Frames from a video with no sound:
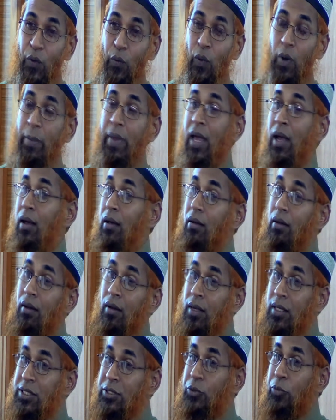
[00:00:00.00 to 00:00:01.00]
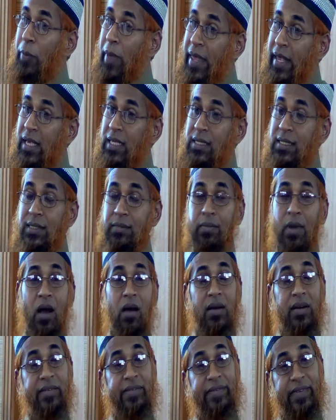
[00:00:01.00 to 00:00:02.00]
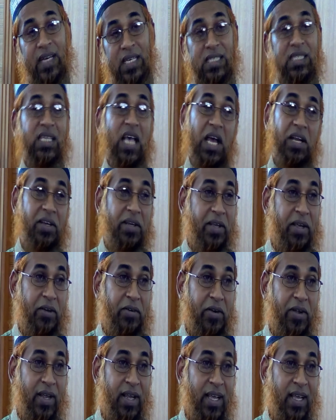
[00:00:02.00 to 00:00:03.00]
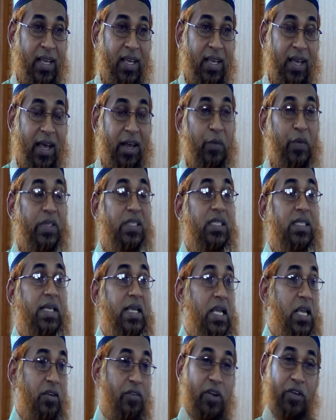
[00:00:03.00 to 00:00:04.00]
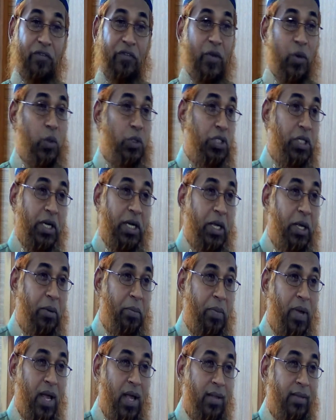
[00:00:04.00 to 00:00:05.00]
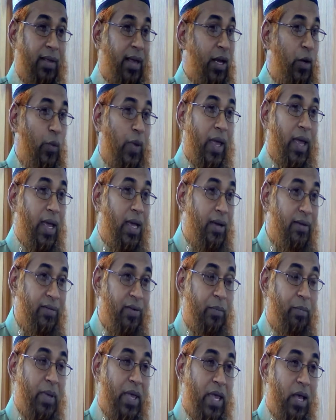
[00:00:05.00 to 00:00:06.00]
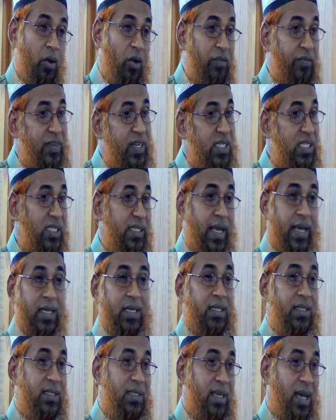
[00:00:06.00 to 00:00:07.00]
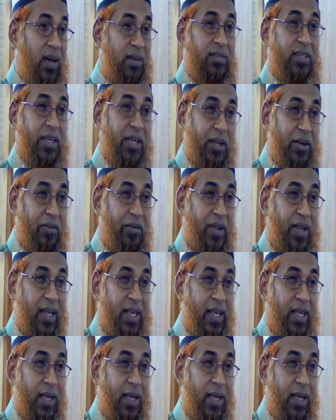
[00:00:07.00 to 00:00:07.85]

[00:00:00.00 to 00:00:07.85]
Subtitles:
We beg Allah to make us among the first category, and we seek refuge in Him that we never be of the second category.